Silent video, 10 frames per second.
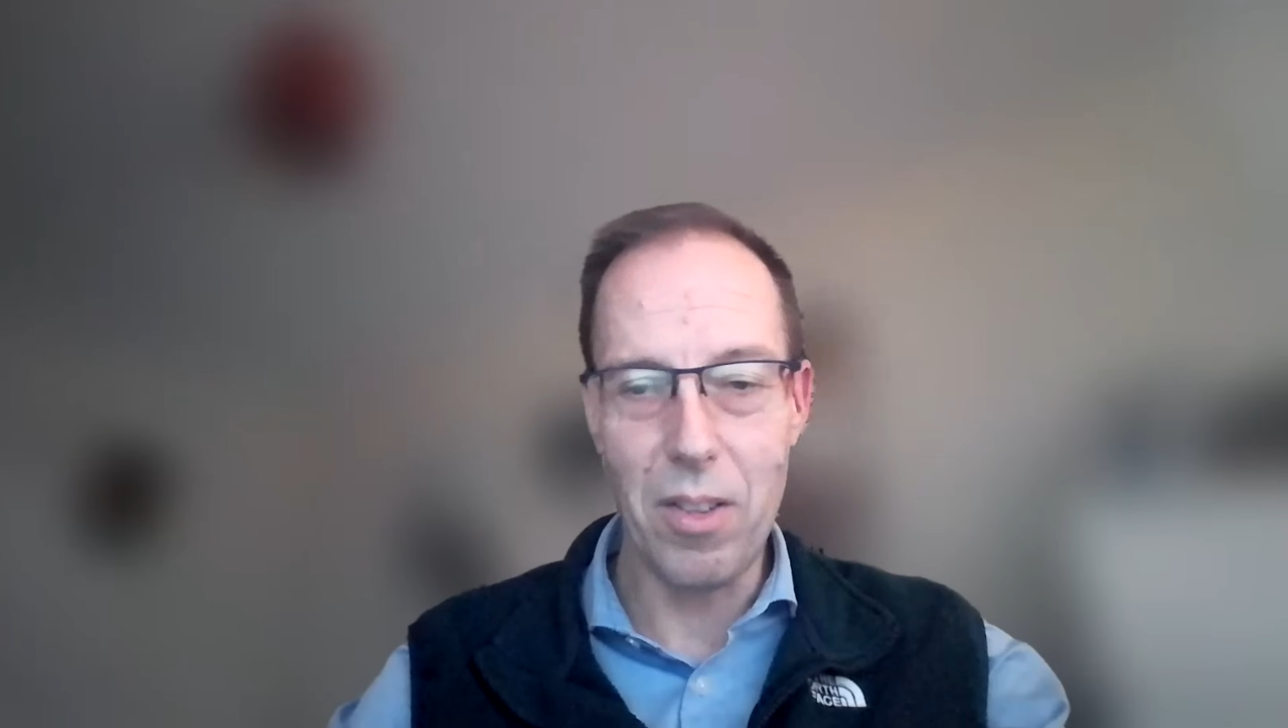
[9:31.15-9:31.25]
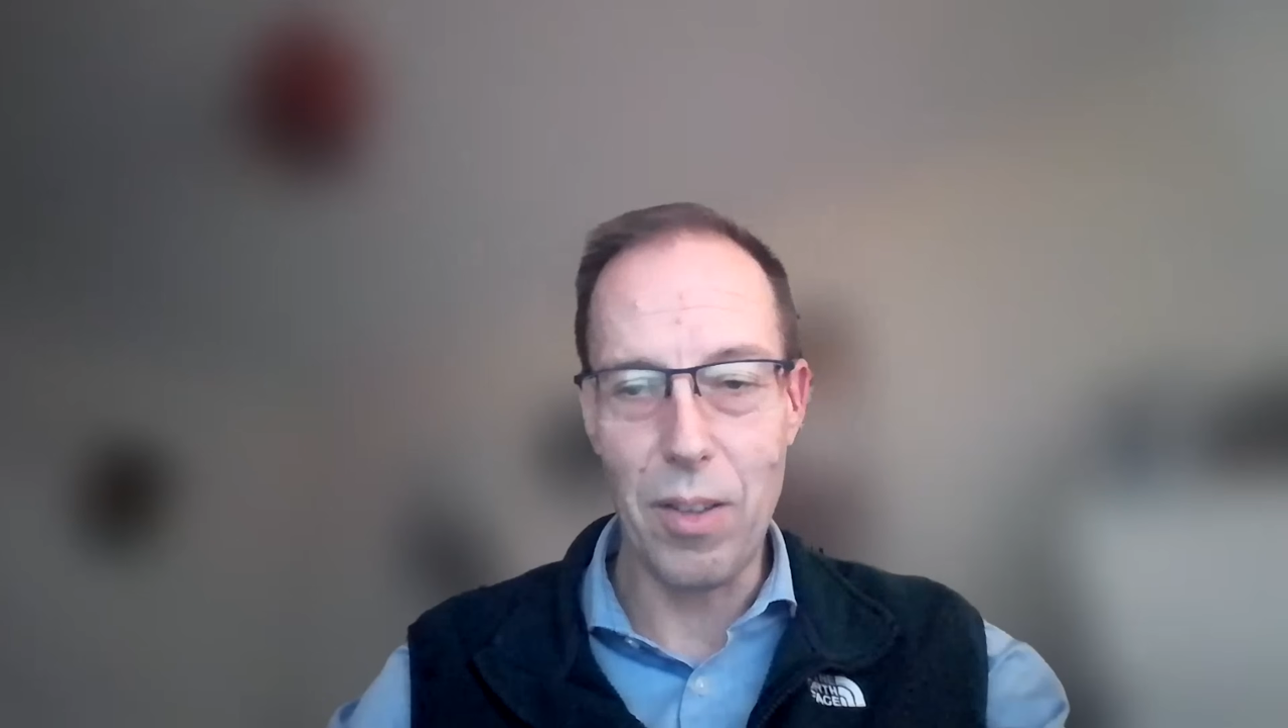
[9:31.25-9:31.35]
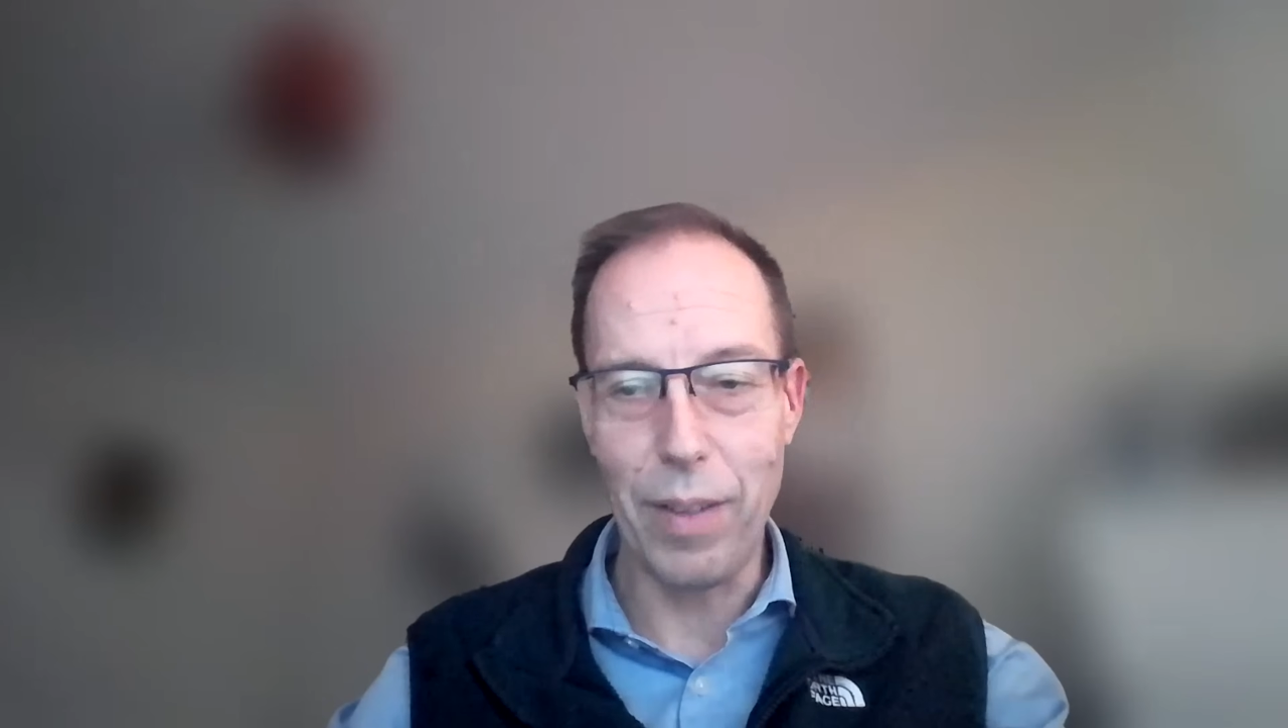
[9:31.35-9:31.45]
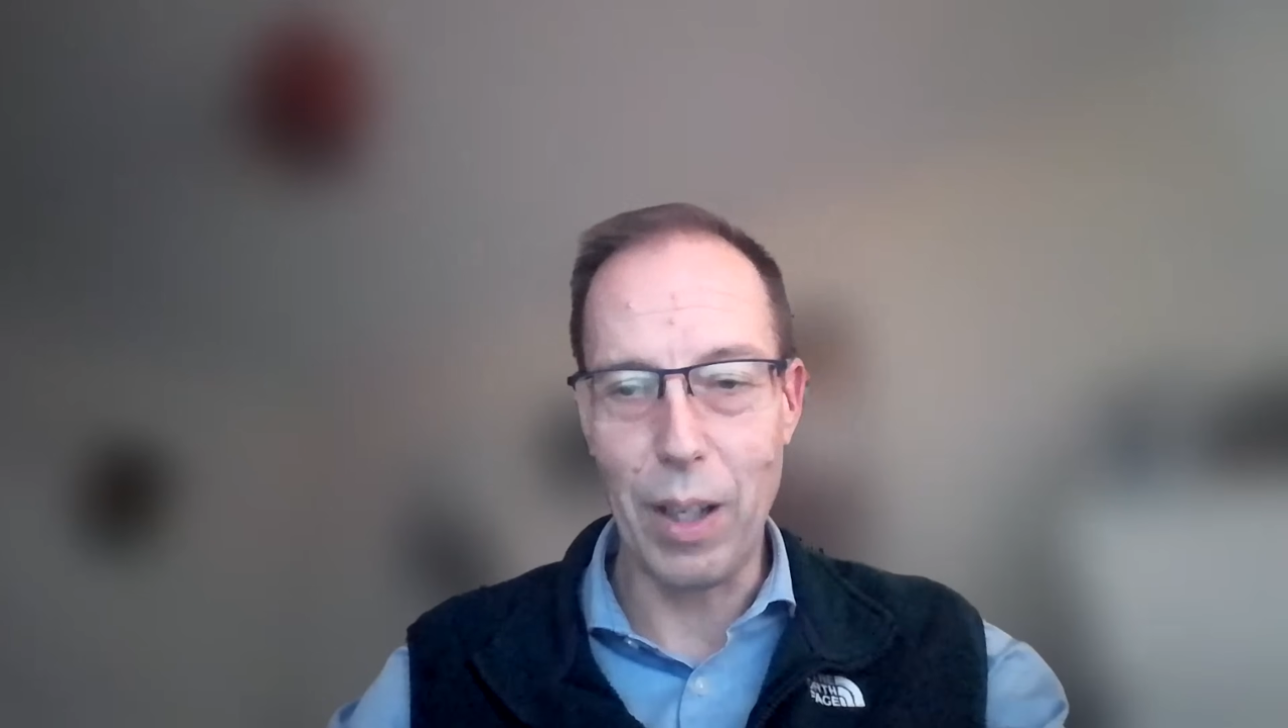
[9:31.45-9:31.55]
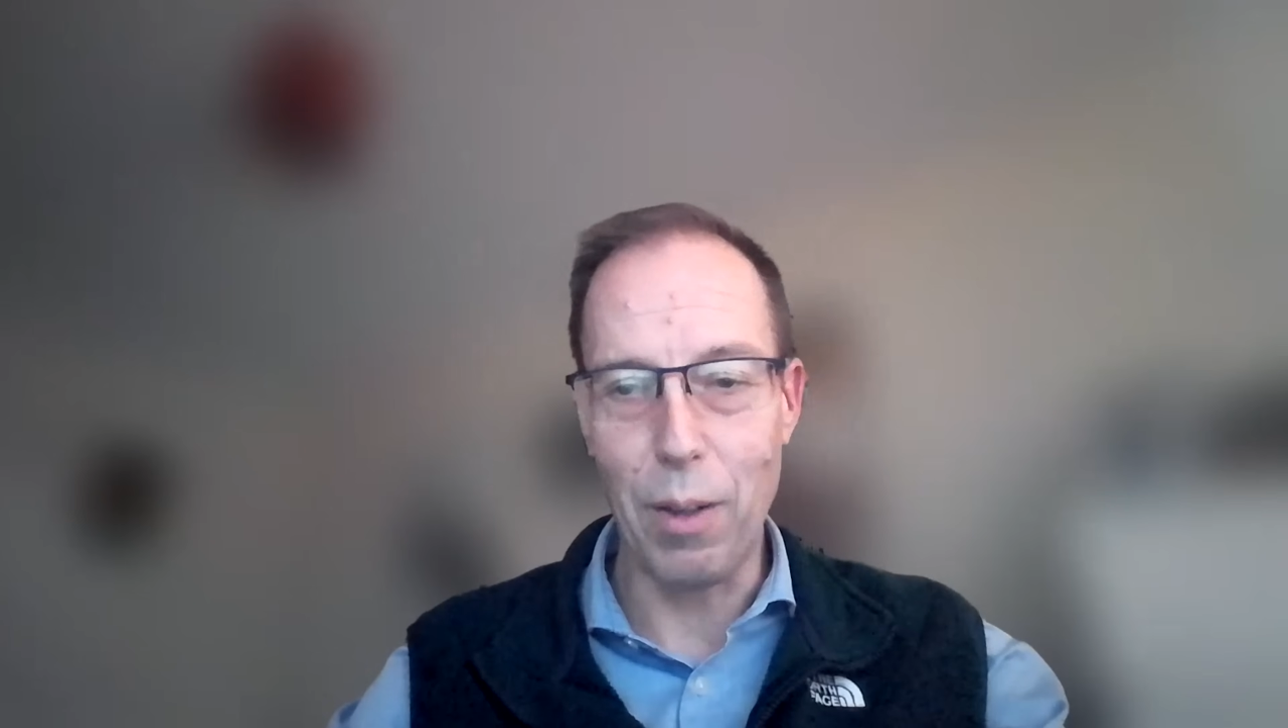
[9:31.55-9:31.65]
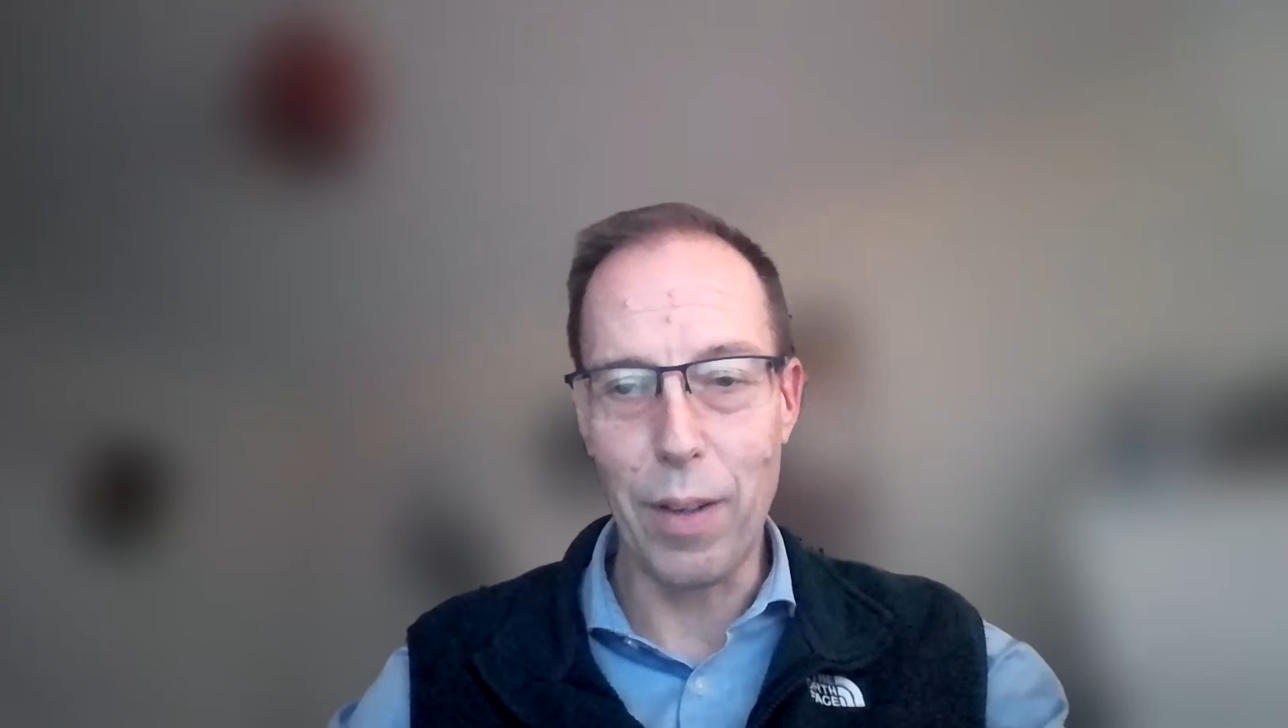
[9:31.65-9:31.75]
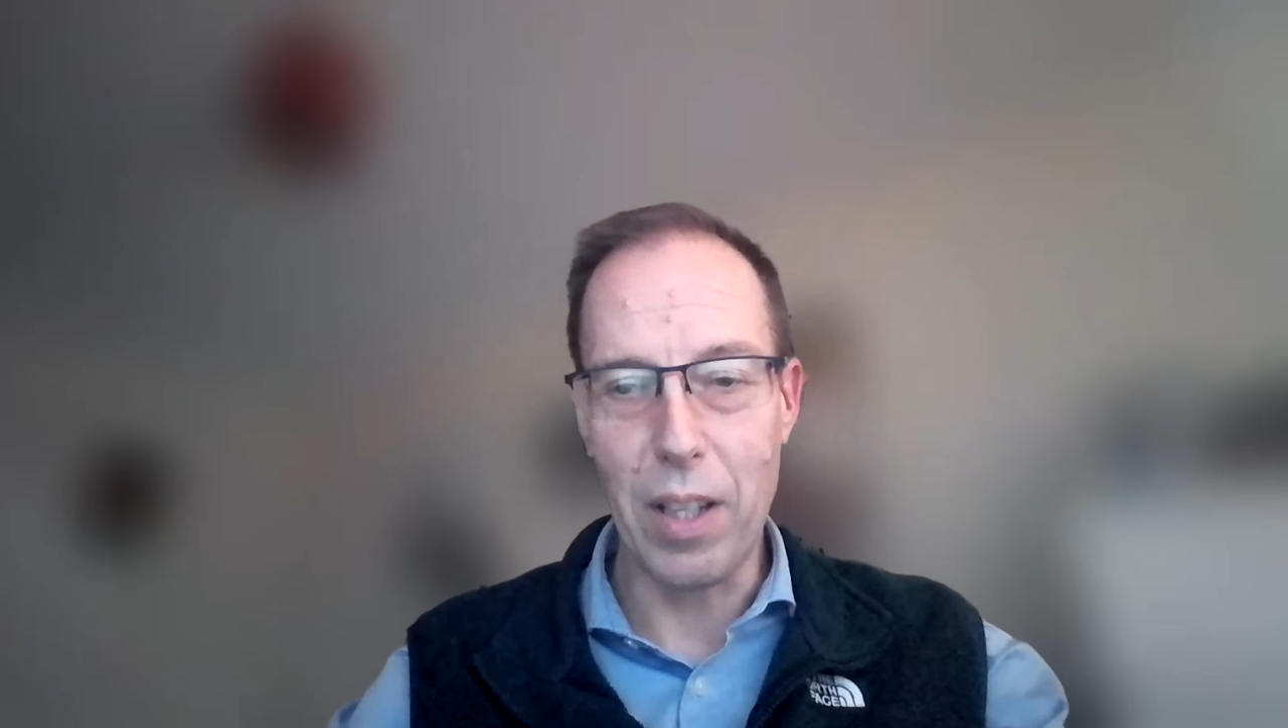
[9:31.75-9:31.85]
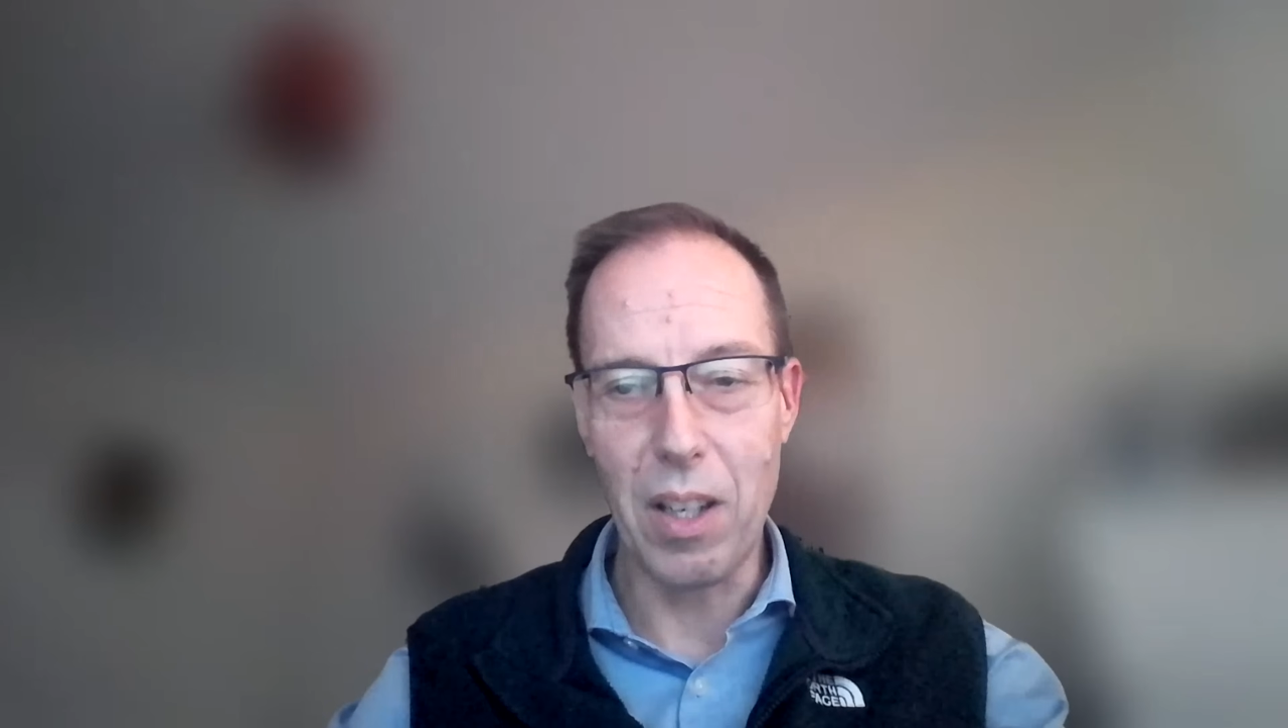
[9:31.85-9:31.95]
to fail for